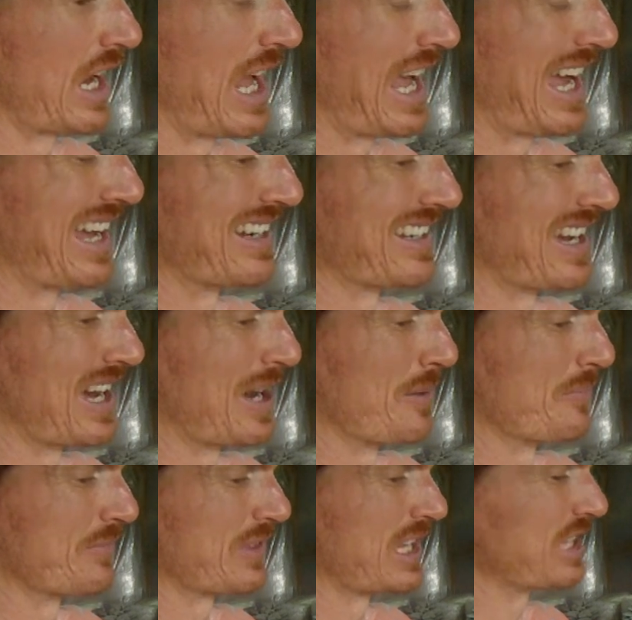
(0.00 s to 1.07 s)
And
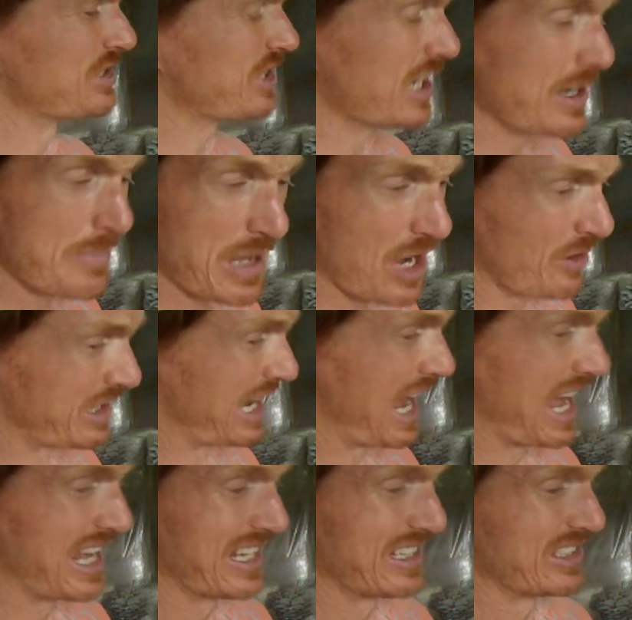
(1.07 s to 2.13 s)
it's going to be
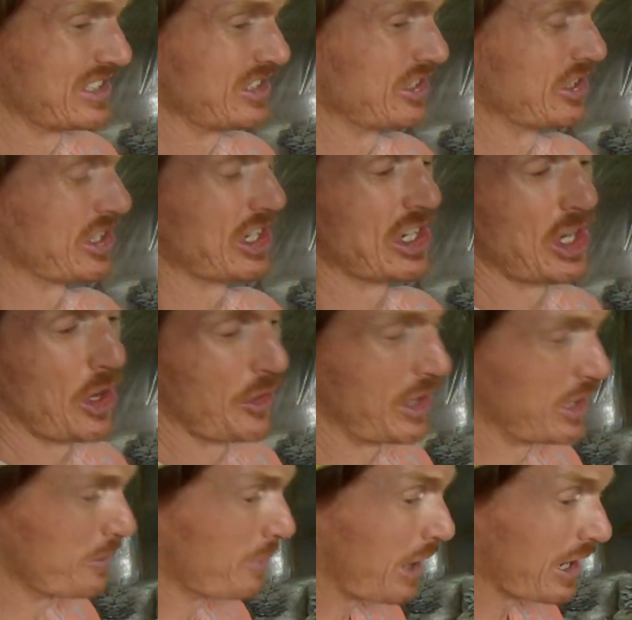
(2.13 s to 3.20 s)
okay. You're going to go
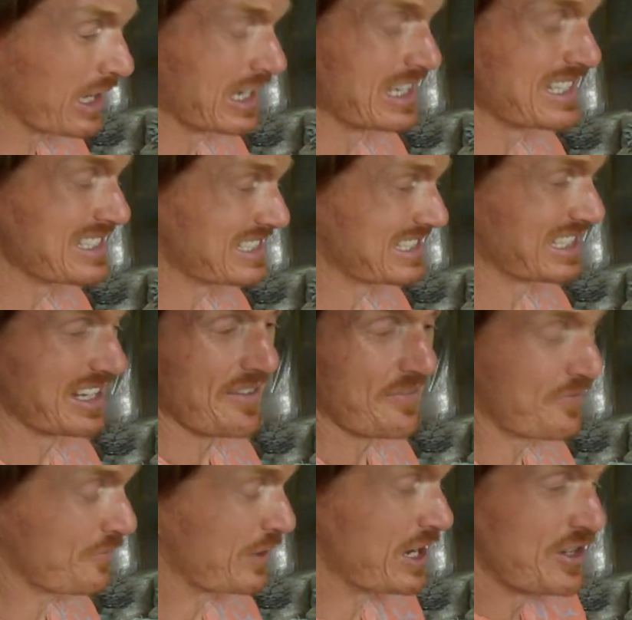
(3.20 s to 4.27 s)
there. You're probably going to sit in the
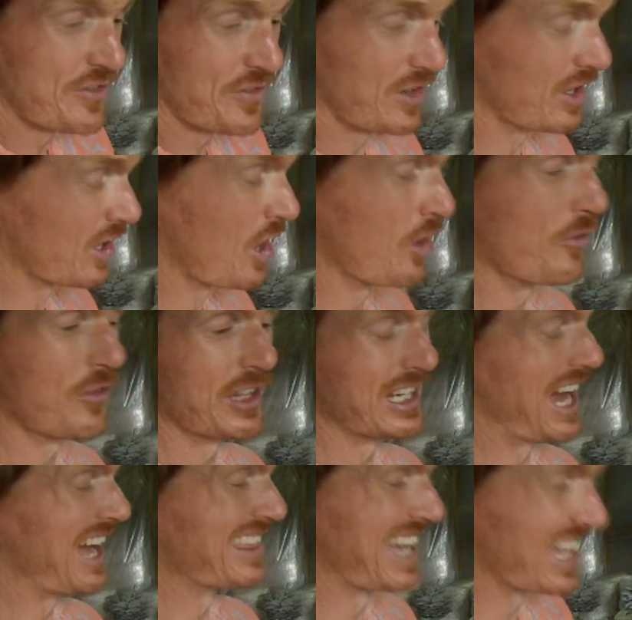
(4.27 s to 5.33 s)
fridge for hopefully
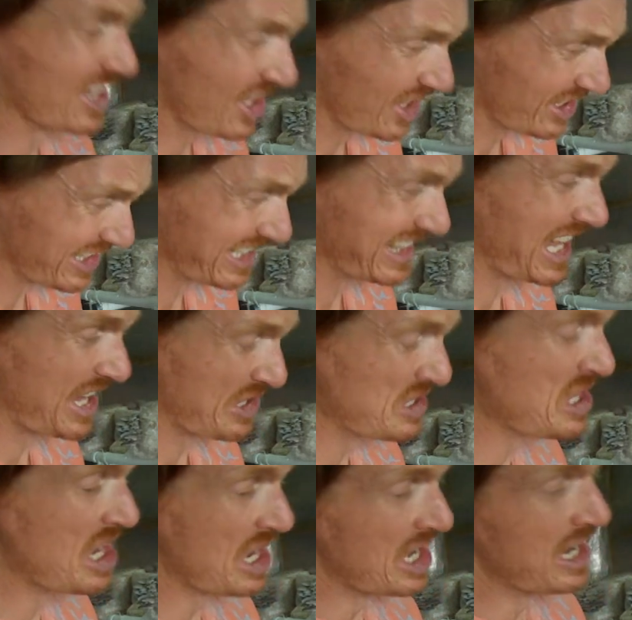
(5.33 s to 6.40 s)
not that long. And
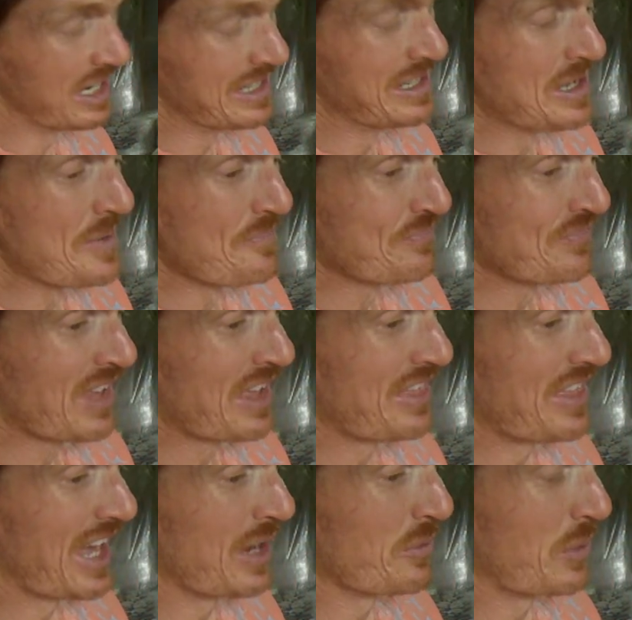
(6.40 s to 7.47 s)

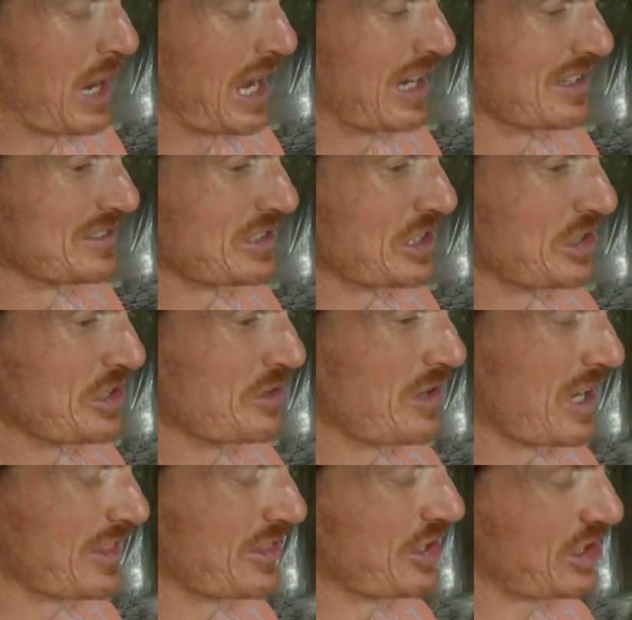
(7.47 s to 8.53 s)
then well,
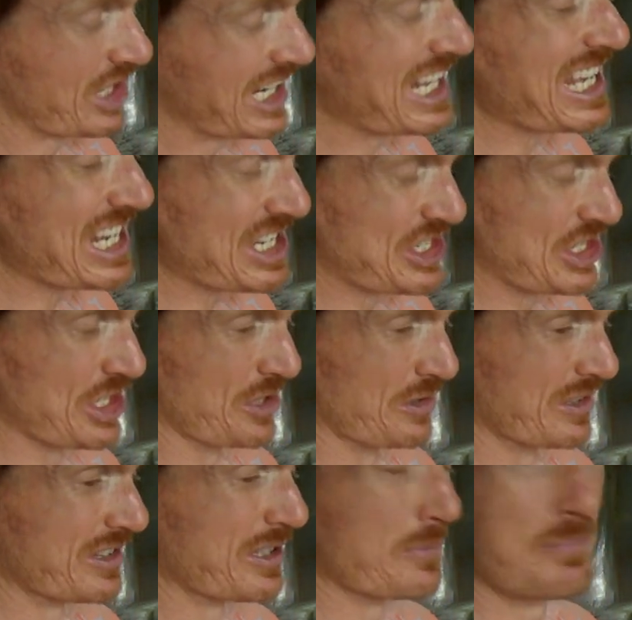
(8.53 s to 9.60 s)
they're going to eat
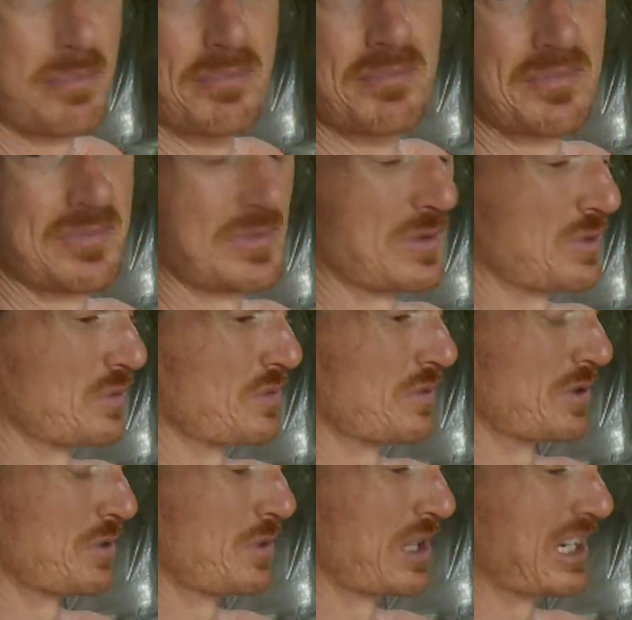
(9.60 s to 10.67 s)
you.
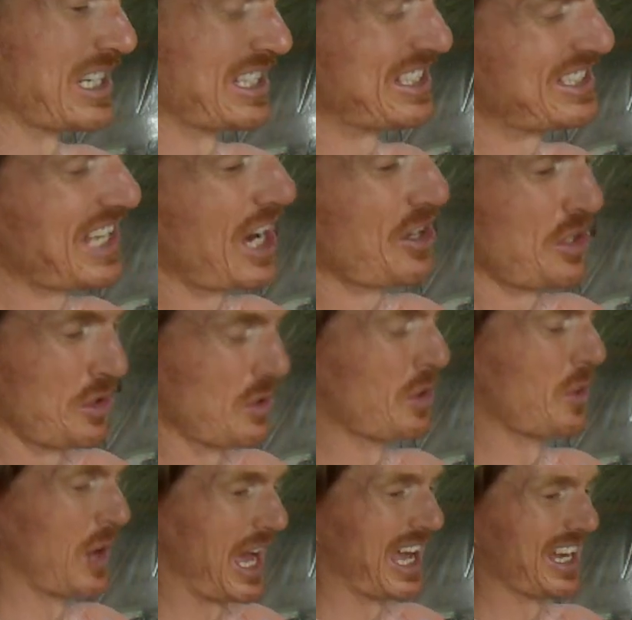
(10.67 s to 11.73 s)
We're going to sell you
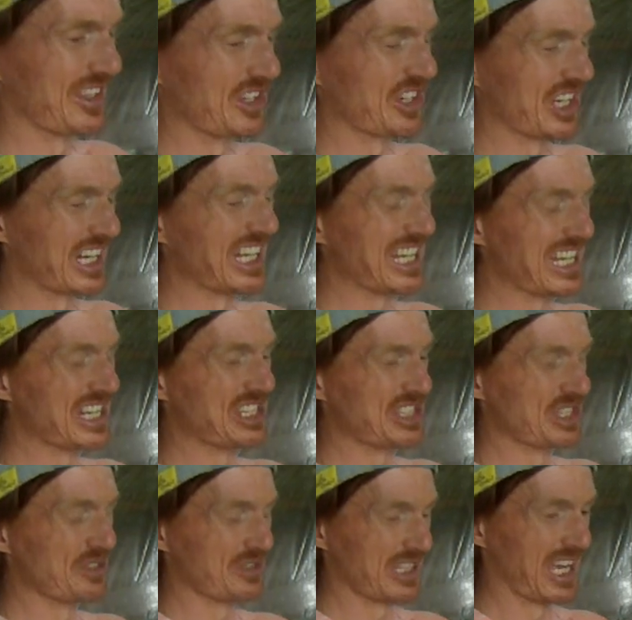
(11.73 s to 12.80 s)
away and they're going to eat
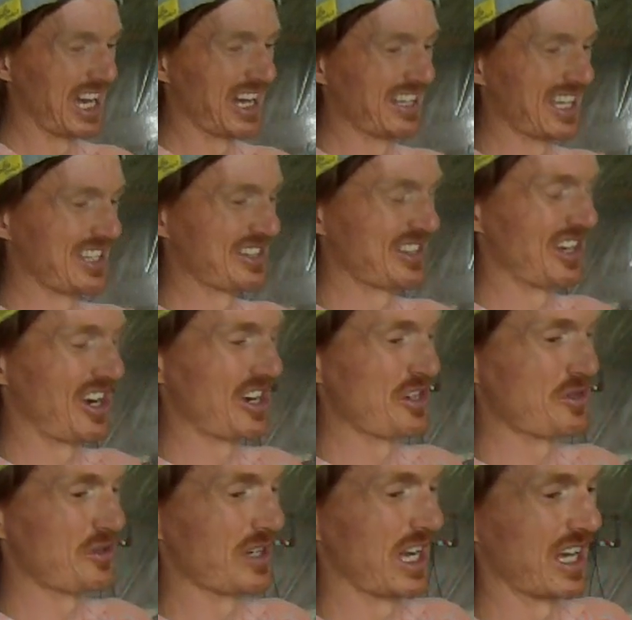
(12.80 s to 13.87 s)
you. Yeah, that's the
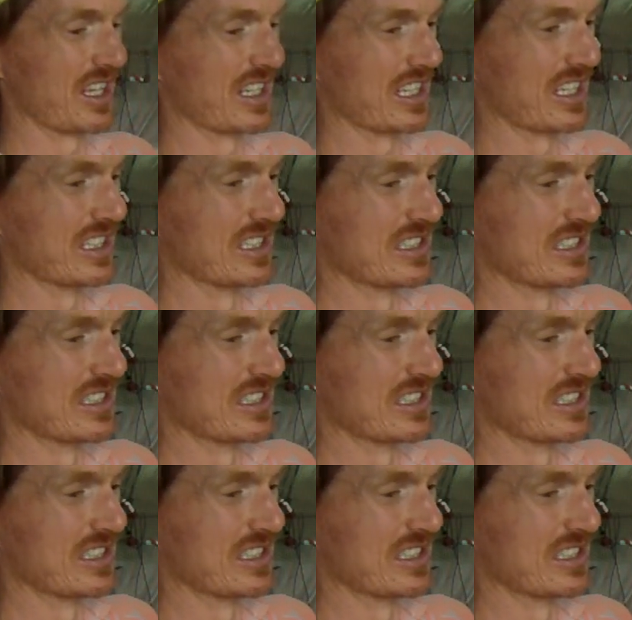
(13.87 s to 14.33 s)
harsh reality.